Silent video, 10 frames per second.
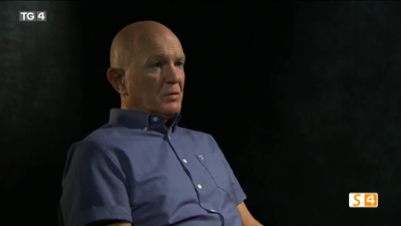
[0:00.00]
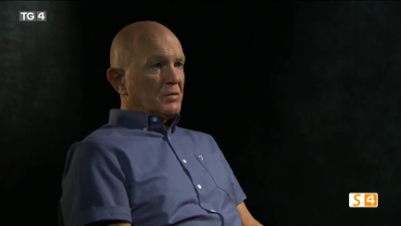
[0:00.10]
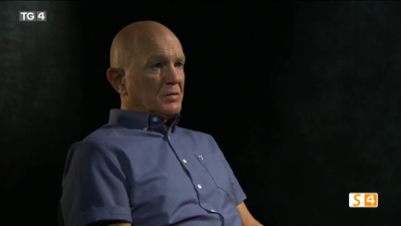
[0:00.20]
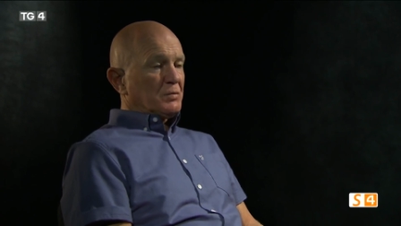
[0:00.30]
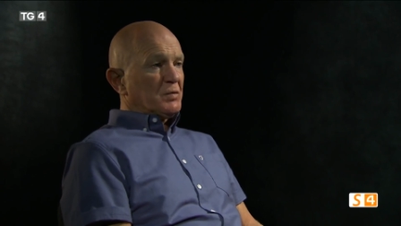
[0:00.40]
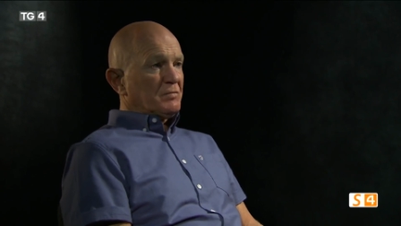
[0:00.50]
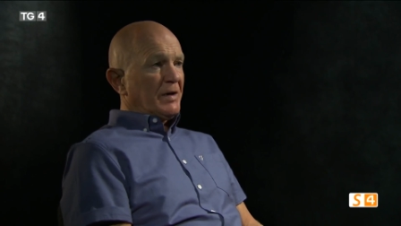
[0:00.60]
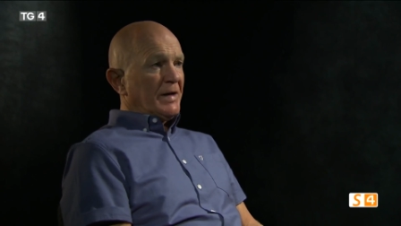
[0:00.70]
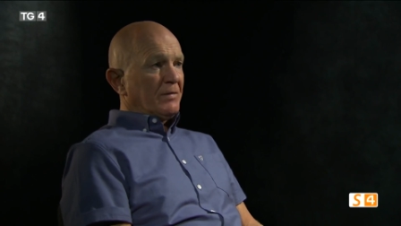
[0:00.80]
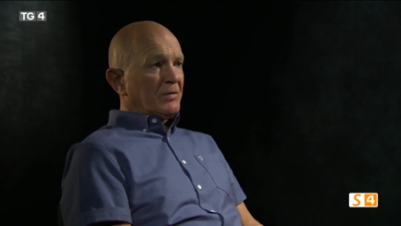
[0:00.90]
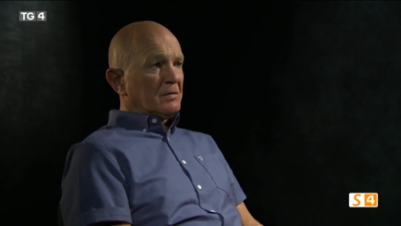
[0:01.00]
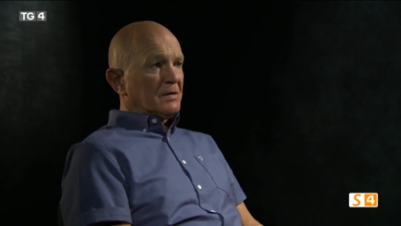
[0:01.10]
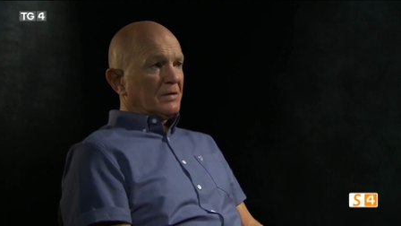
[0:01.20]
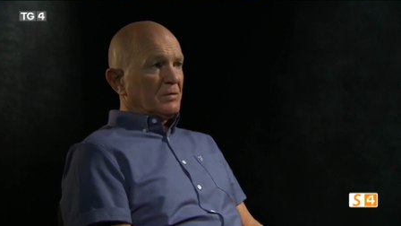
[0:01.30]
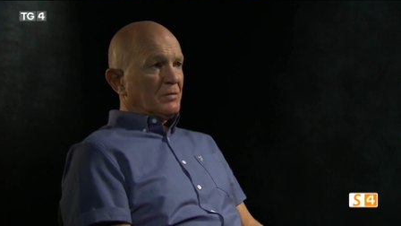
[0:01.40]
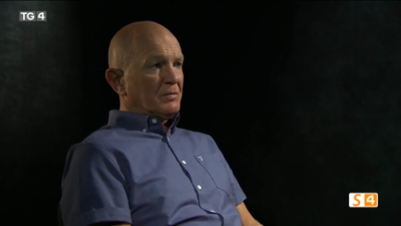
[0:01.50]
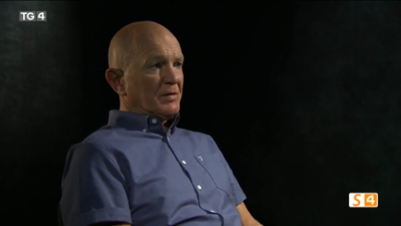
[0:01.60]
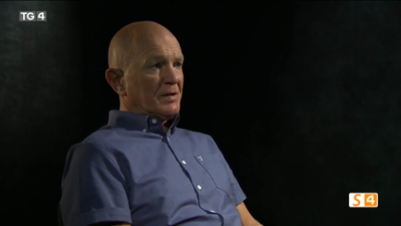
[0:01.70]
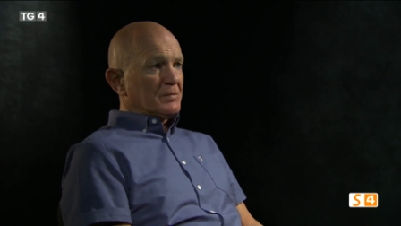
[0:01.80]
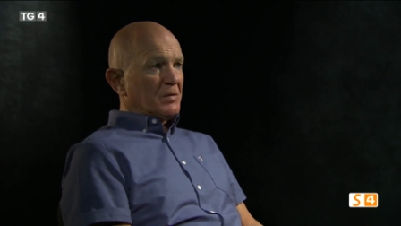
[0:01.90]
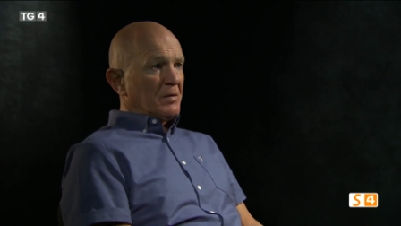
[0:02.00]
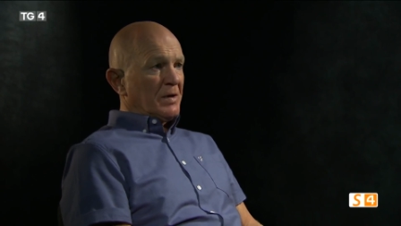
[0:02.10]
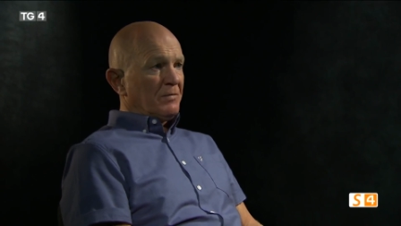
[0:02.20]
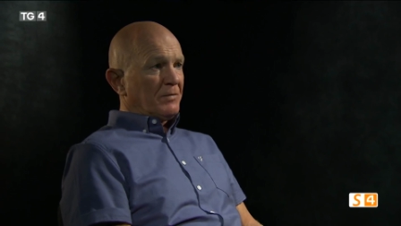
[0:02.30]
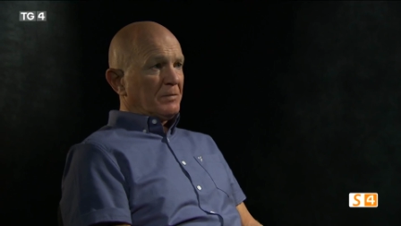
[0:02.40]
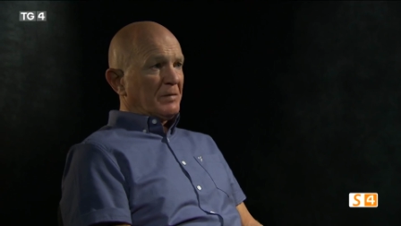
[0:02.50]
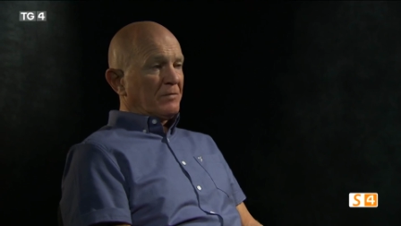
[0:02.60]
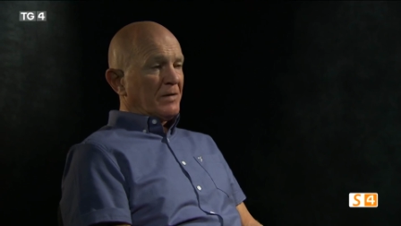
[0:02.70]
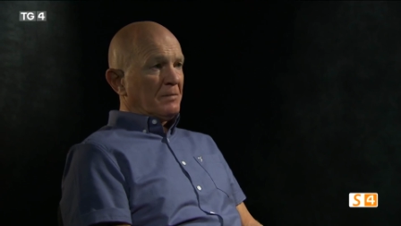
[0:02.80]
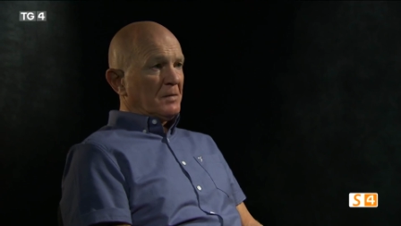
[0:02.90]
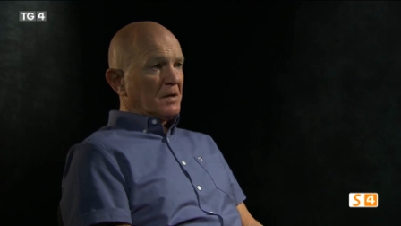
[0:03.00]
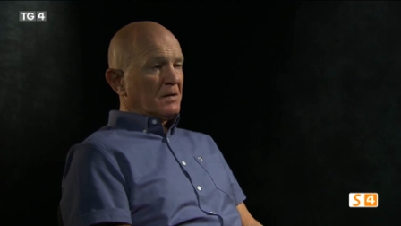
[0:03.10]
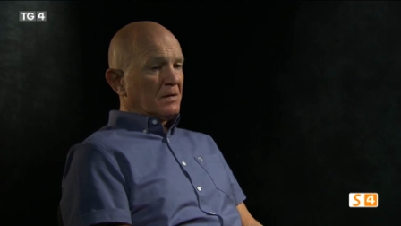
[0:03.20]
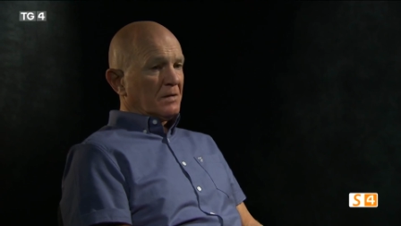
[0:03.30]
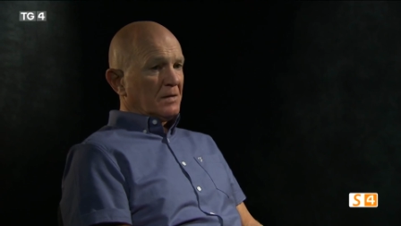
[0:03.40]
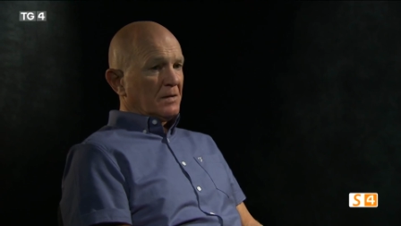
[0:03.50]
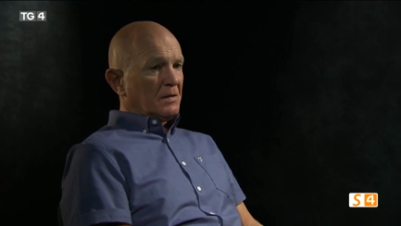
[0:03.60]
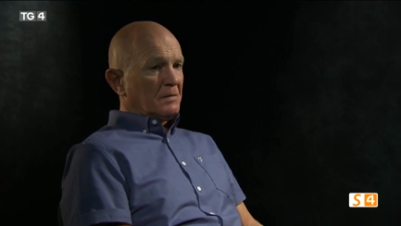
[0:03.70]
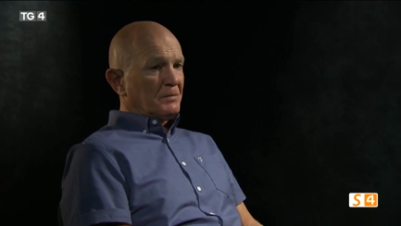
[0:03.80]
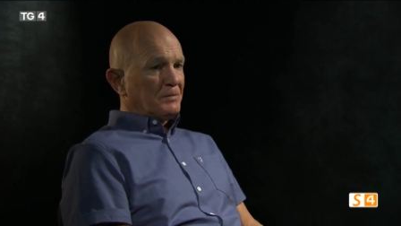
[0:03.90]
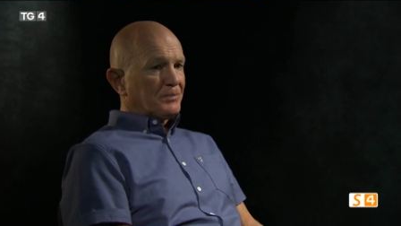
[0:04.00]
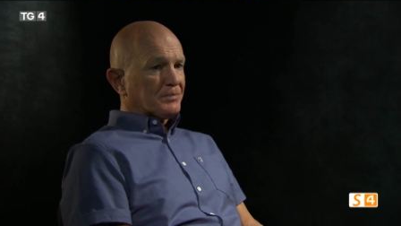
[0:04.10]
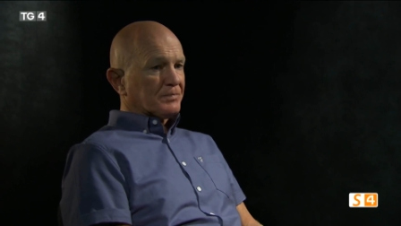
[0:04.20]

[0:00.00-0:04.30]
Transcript: which was very difficult to face my wife and my family. Um,